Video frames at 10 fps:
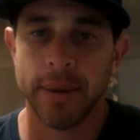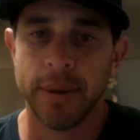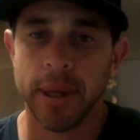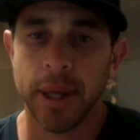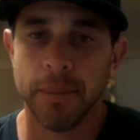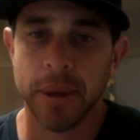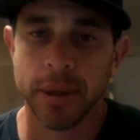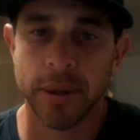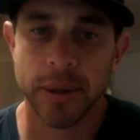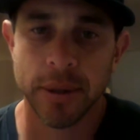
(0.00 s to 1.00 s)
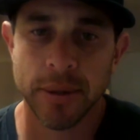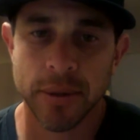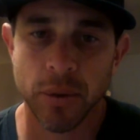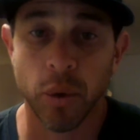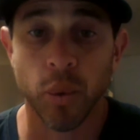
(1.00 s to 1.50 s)
Thinking about
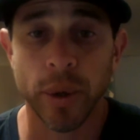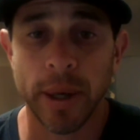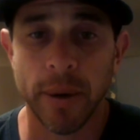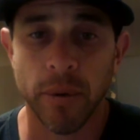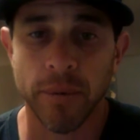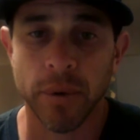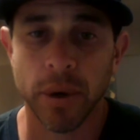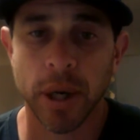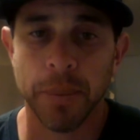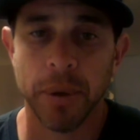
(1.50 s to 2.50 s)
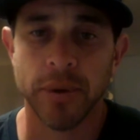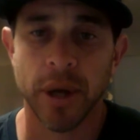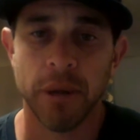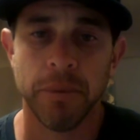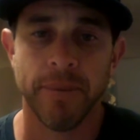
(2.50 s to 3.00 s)
this or reading over a couple of
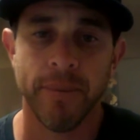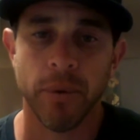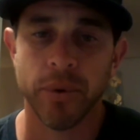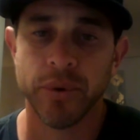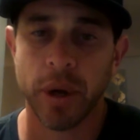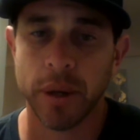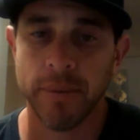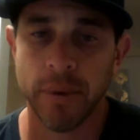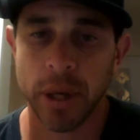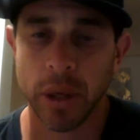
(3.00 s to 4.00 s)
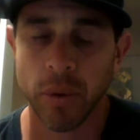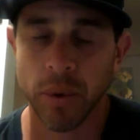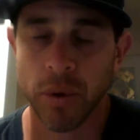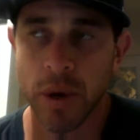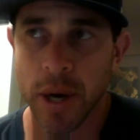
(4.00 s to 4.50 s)
times before starting the
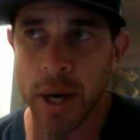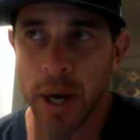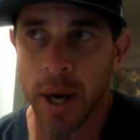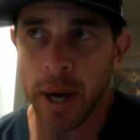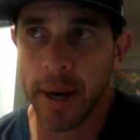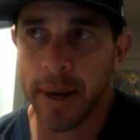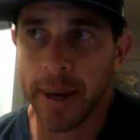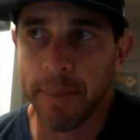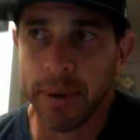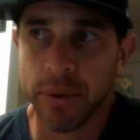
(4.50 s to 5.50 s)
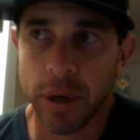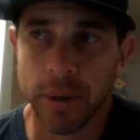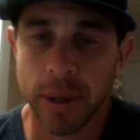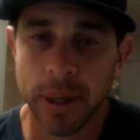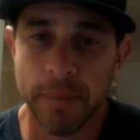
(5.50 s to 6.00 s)
video, I
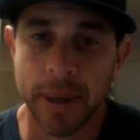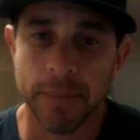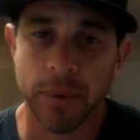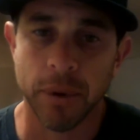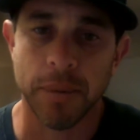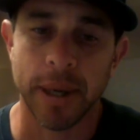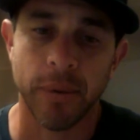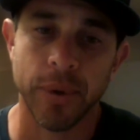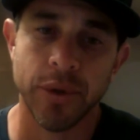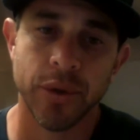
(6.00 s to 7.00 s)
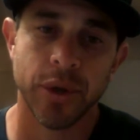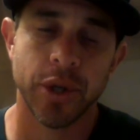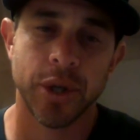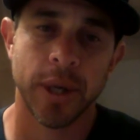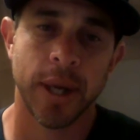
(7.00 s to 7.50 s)
started thinking about more of my
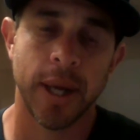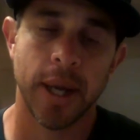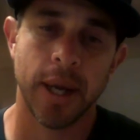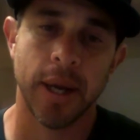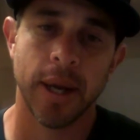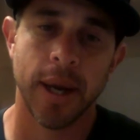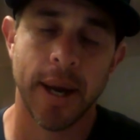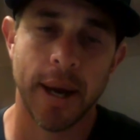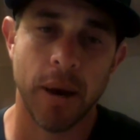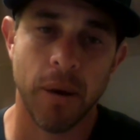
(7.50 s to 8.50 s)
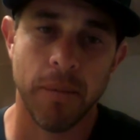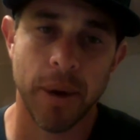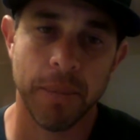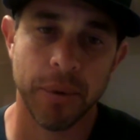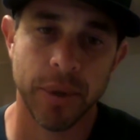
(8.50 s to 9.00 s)
research and how
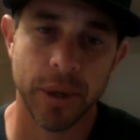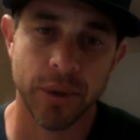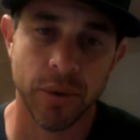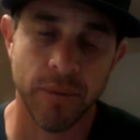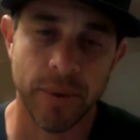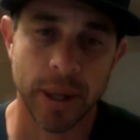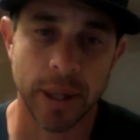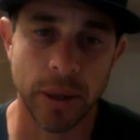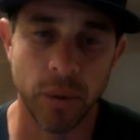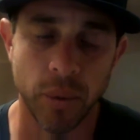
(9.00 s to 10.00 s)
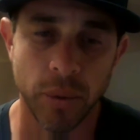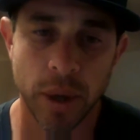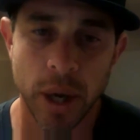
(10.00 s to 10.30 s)
my potential finding